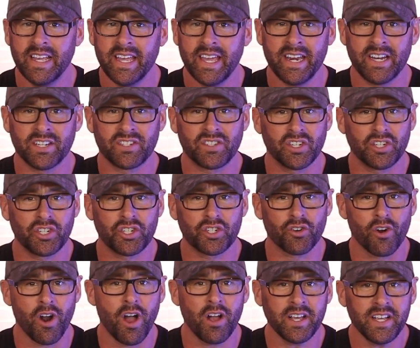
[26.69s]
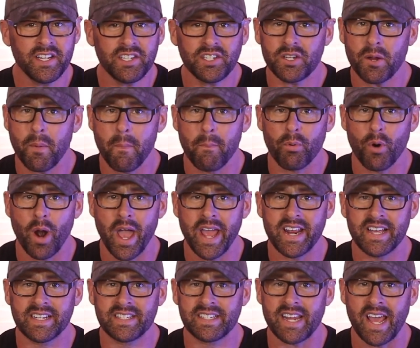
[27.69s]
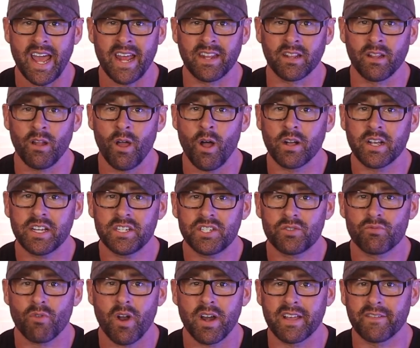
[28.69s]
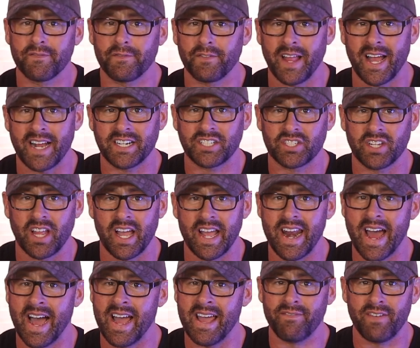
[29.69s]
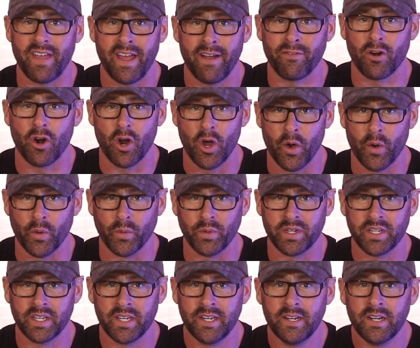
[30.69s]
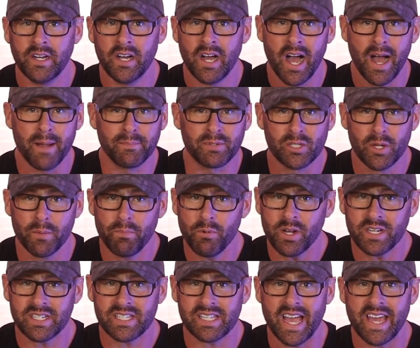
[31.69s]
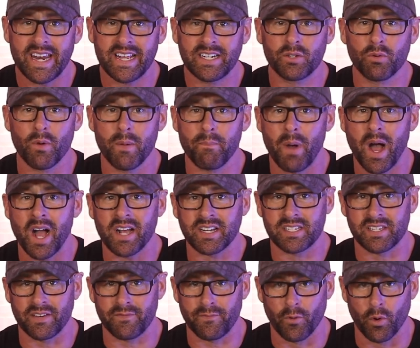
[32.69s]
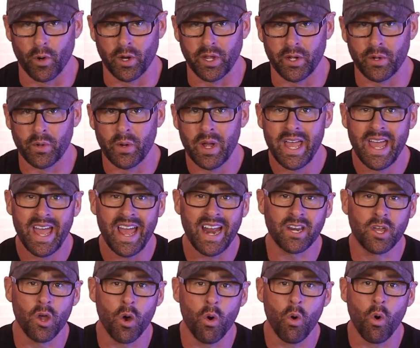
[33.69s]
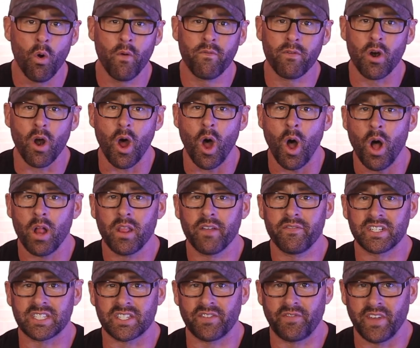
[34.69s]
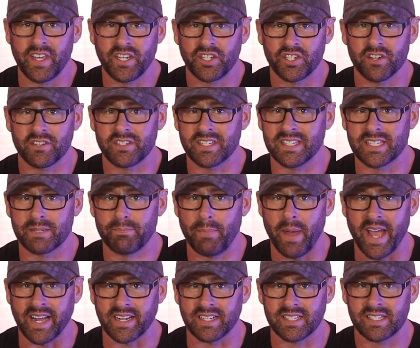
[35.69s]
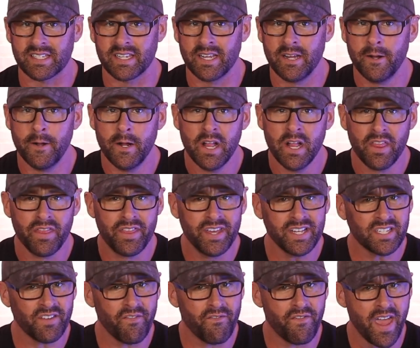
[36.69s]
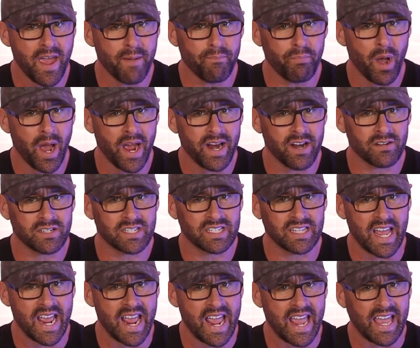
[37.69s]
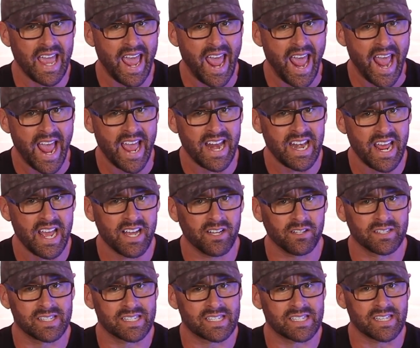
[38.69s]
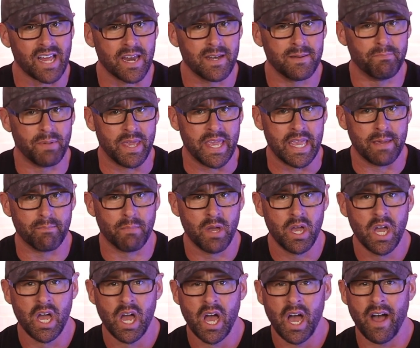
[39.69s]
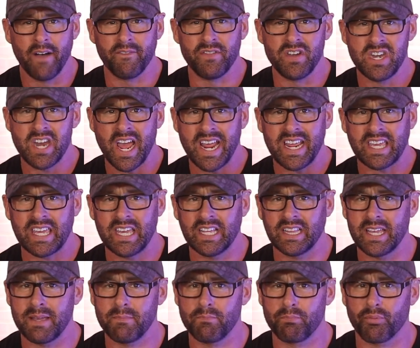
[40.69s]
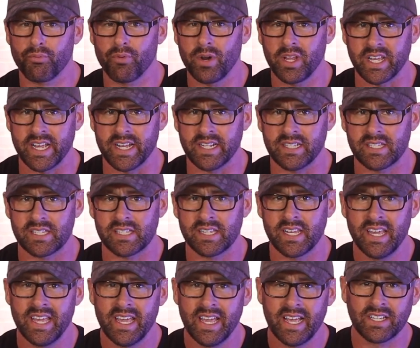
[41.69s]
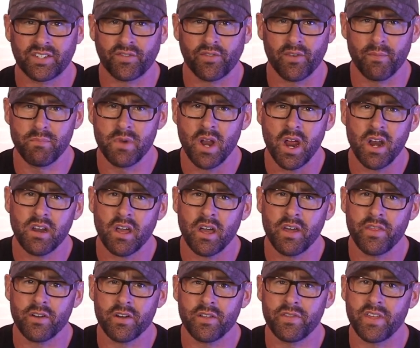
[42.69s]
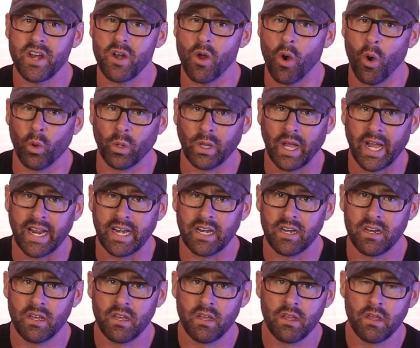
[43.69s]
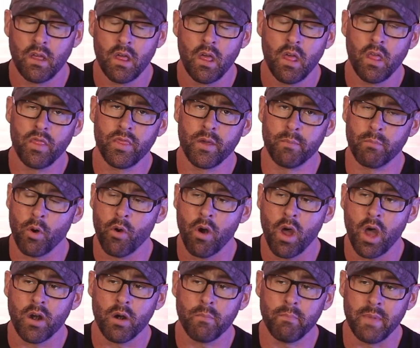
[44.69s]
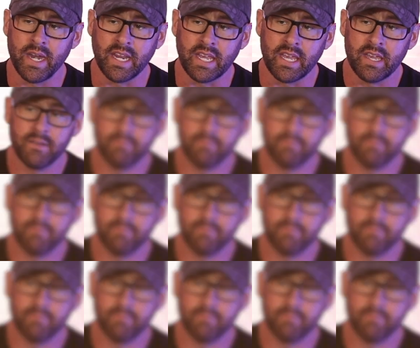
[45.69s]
It is the strongest, brightest, and longest running flashlight I have ever owned. I'm super excited to unbox it for you and go over all of its features and specs. This vampire-slaying handheld sunbeam of night-killing brilliance is from none other than Olight, the Marauder Mini.